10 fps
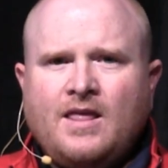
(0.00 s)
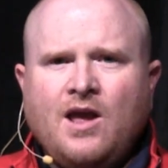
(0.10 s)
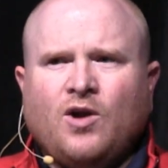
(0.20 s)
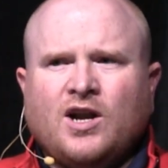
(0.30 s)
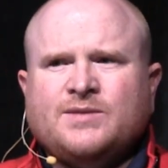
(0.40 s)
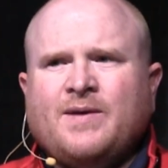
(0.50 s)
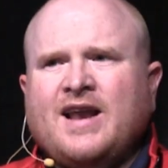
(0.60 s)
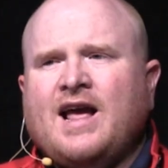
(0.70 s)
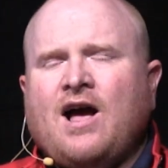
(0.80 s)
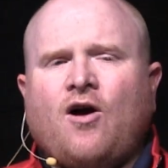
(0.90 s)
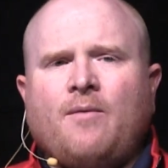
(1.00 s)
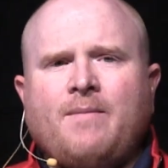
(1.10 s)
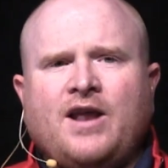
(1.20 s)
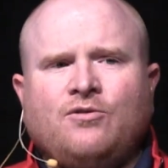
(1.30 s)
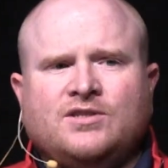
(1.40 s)
And we're expanding out our
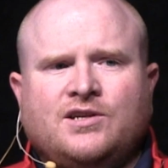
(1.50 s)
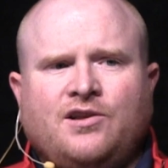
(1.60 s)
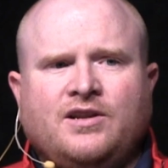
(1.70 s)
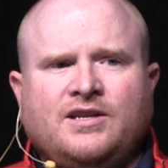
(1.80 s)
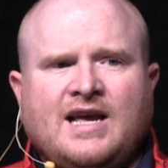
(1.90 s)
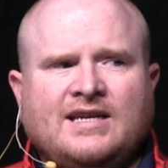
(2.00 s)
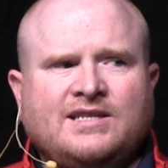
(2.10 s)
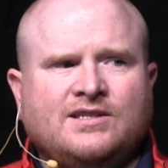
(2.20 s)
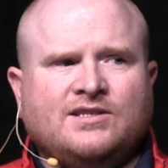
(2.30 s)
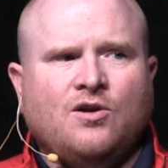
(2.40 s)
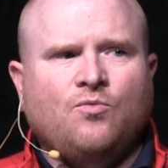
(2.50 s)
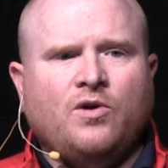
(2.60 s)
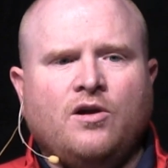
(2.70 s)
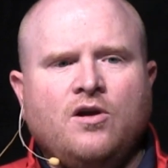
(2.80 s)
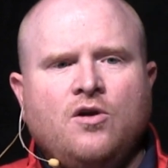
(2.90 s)
manual security testing. So
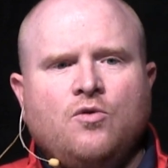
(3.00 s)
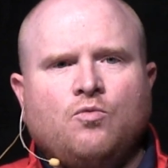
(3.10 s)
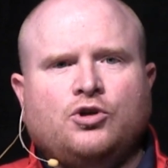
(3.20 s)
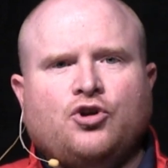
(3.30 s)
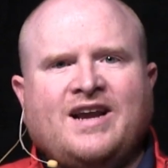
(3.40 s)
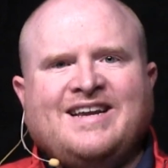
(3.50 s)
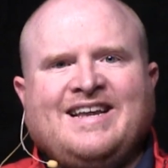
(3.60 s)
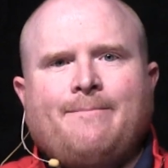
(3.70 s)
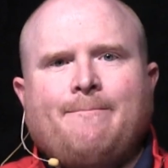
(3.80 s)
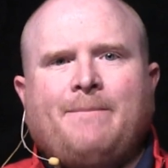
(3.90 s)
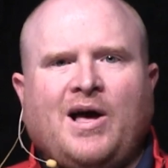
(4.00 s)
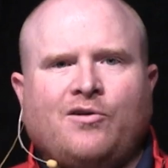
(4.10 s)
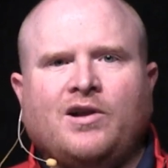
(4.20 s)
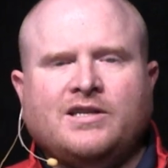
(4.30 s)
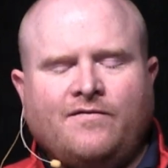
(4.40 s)
we're trying to get
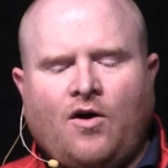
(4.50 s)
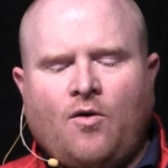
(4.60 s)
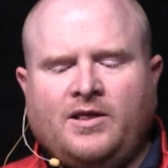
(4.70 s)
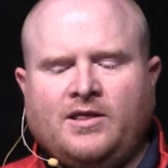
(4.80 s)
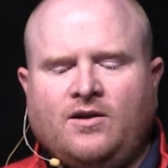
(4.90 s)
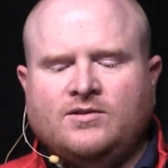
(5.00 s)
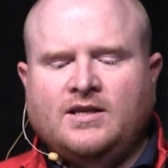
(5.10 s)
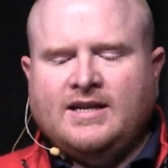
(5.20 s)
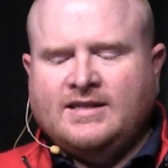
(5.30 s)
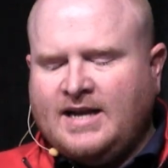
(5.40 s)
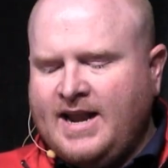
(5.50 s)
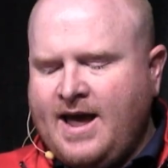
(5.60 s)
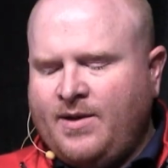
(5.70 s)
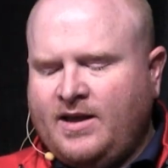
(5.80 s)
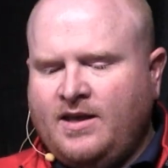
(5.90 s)
better at developing those. And then
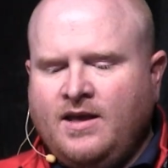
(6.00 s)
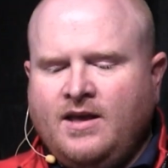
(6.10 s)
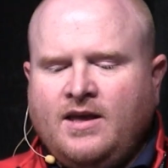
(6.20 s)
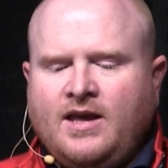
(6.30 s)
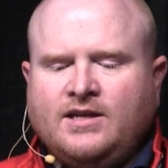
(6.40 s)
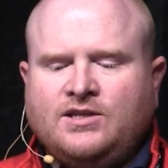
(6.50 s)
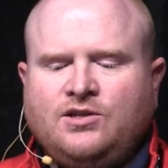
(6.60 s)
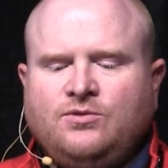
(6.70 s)
dynamic is